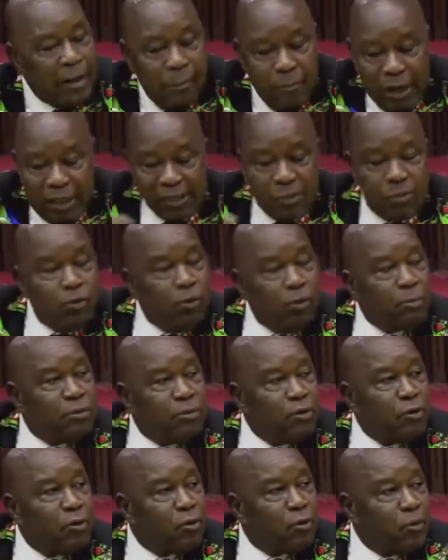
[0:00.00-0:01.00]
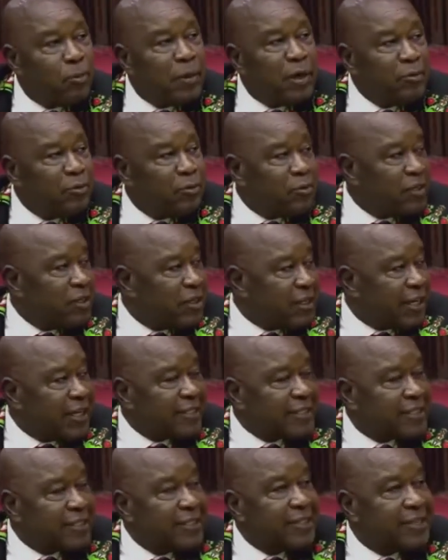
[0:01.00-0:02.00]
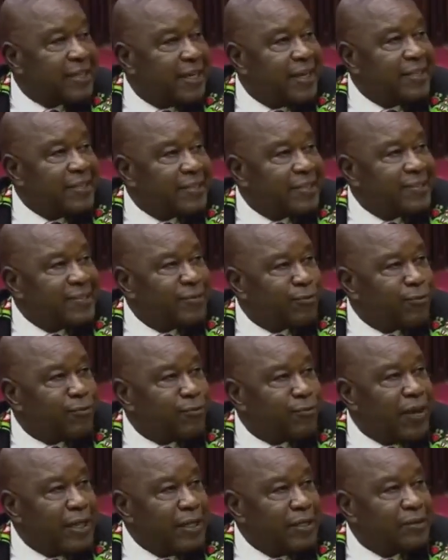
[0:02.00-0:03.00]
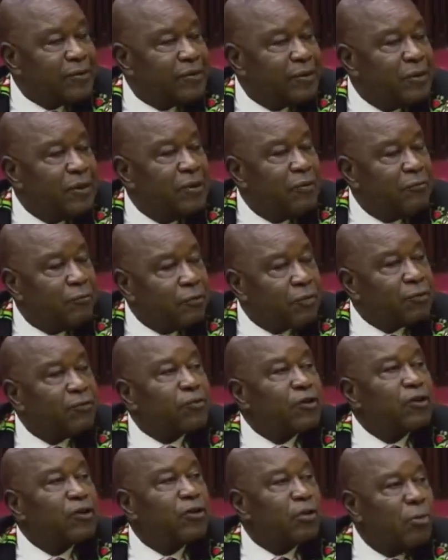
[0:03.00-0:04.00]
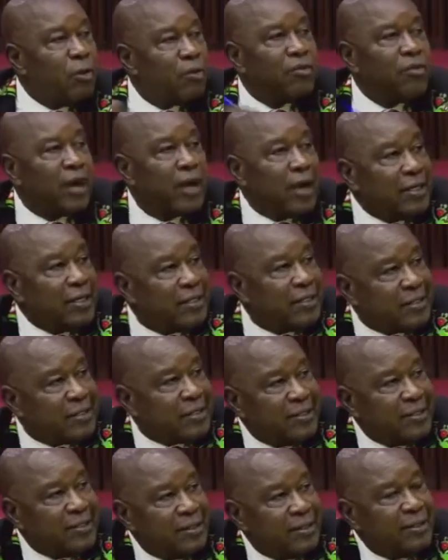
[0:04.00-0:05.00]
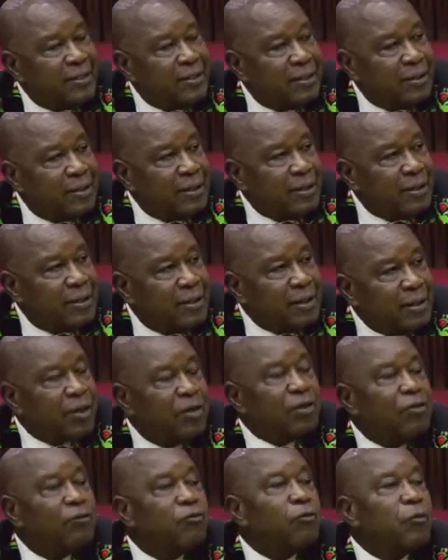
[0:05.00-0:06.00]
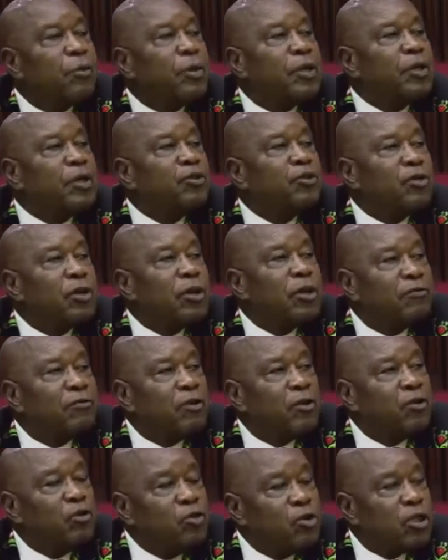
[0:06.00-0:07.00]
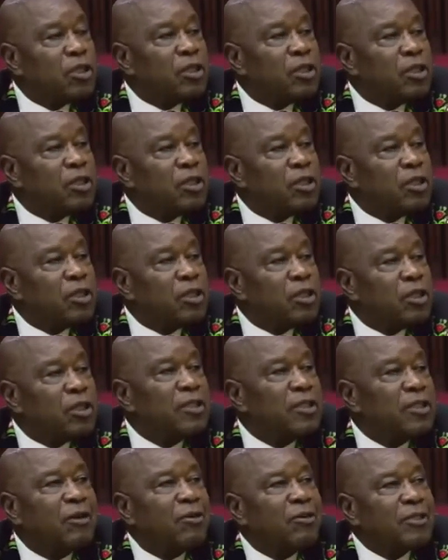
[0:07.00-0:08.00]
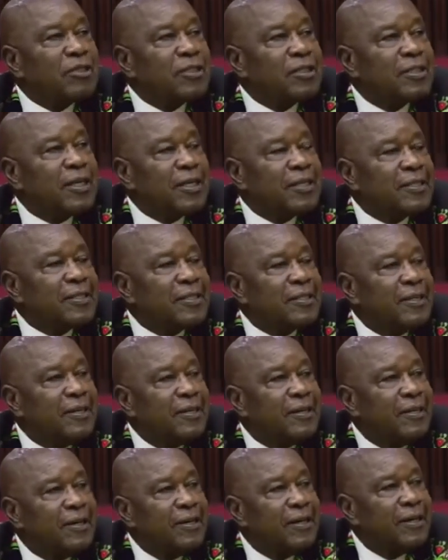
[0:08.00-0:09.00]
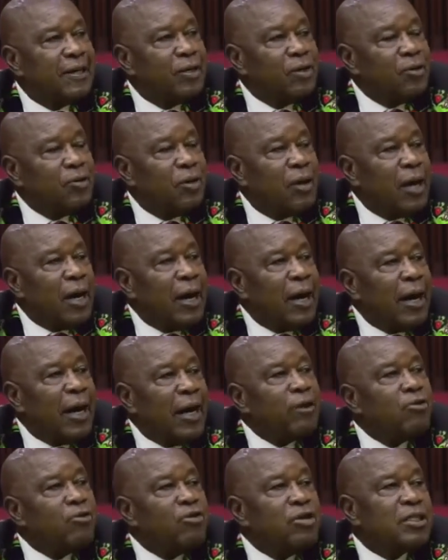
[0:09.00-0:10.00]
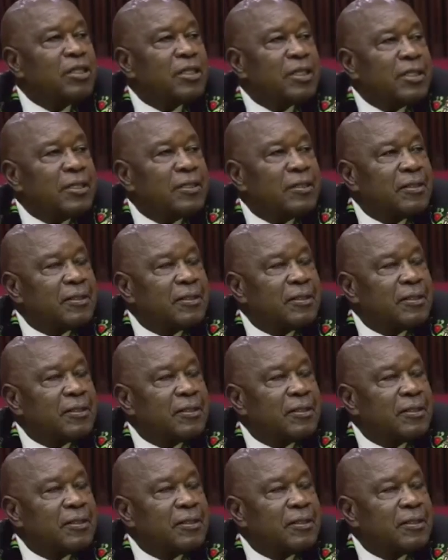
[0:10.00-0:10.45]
much more preoccupied with the task at hand to fight for the freedom of the country. Now, if you begin to have illusions afterwards that you are anointed